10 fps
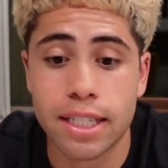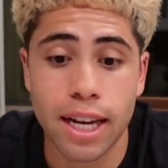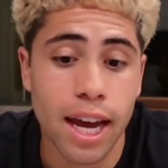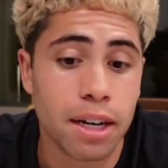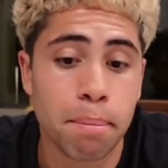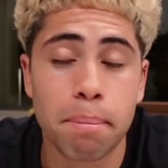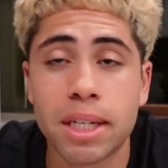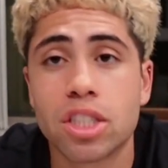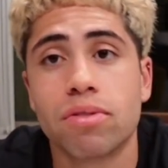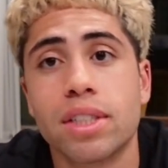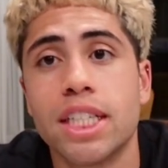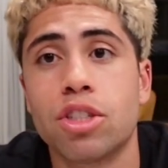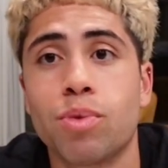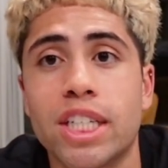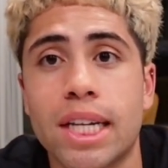And I had a bunch of
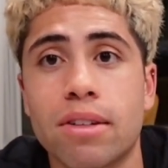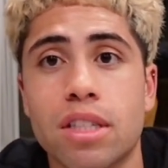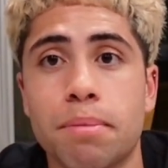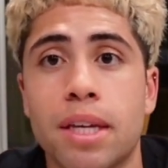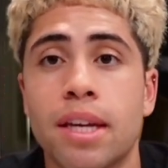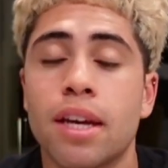leads reach out to me